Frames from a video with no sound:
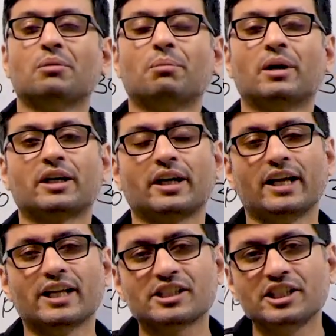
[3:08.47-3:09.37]
but
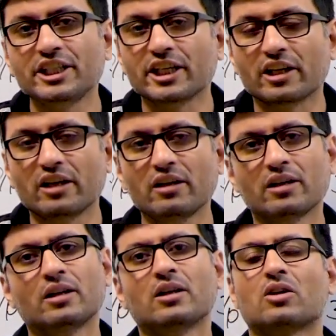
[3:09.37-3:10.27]
STL
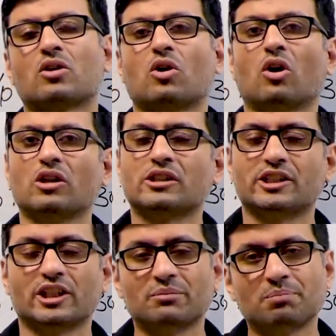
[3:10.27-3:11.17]
calls
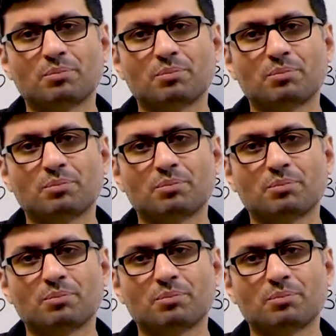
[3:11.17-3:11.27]
them